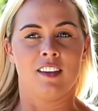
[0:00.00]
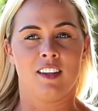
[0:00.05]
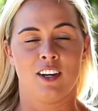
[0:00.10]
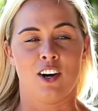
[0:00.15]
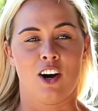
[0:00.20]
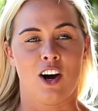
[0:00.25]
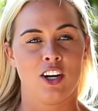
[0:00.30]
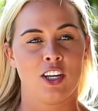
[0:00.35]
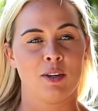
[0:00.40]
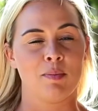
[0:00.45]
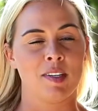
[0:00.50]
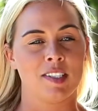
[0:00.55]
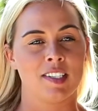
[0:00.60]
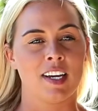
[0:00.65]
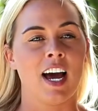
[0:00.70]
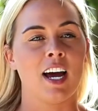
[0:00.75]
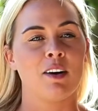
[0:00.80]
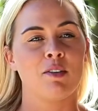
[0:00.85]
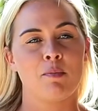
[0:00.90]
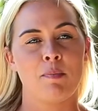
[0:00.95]
The arguments
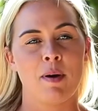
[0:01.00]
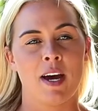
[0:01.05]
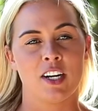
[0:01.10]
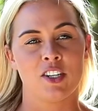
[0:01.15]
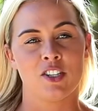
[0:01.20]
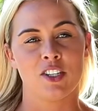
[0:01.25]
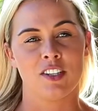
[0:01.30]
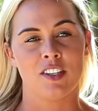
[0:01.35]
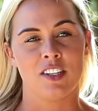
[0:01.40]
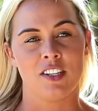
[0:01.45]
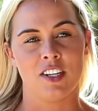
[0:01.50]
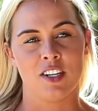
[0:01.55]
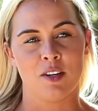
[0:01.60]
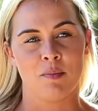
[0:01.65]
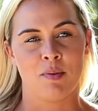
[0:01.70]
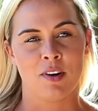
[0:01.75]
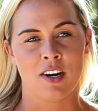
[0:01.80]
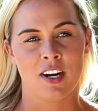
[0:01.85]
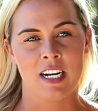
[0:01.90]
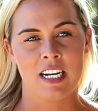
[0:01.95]
I had with Pasha at the dinner
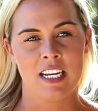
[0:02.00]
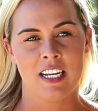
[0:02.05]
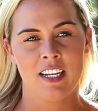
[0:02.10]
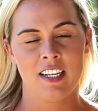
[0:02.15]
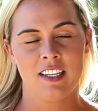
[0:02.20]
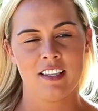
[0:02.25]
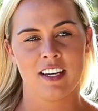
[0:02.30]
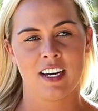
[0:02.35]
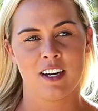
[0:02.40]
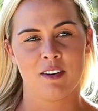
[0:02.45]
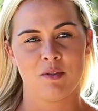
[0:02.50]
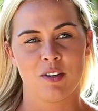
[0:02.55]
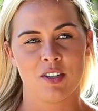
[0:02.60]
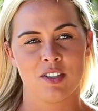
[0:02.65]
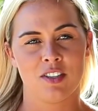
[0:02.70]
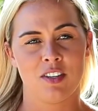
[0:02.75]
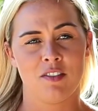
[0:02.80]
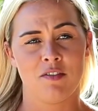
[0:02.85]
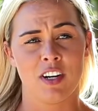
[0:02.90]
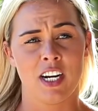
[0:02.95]
party, that
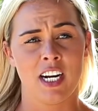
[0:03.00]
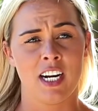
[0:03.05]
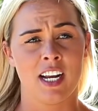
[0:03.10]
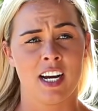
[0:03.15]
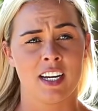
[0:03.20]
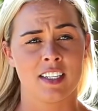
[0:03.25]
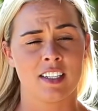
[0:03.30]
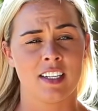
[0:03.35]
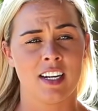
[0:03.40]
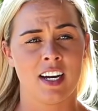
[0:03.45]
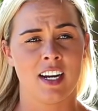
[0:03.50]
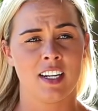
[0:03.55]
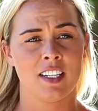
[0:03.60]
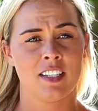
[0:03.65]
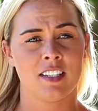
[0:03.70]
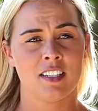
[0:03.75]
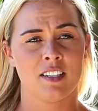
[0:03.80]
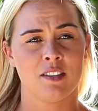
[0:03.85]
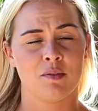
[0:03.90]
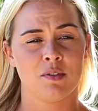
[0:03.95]
wasn't a very nice night.
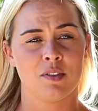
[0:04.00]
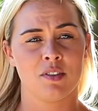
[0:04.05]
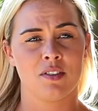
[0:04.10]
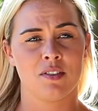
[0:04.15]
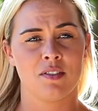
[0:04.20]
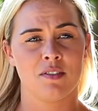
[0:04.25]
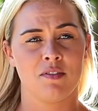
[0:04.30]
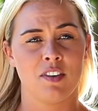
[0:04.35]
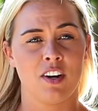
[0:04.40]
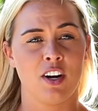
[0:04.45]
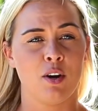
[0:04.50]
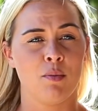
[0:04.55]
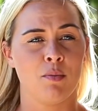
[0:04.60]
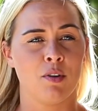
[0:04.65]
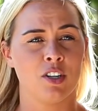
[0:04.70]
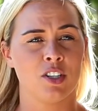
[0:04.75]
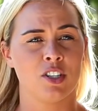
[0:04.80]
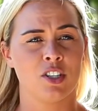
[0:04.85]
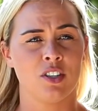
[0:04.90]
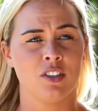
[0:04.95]
It was very
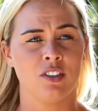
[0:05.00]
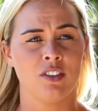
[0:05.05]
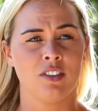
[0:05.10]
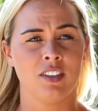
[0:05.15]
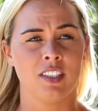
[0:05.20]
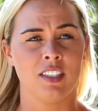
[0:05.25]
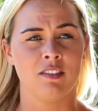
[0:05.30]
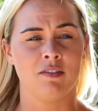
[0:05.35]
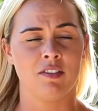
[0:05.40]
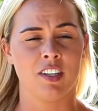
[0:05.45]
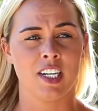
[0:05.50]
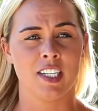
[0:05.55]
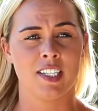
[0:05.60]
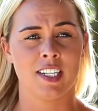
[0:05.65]
emotional and very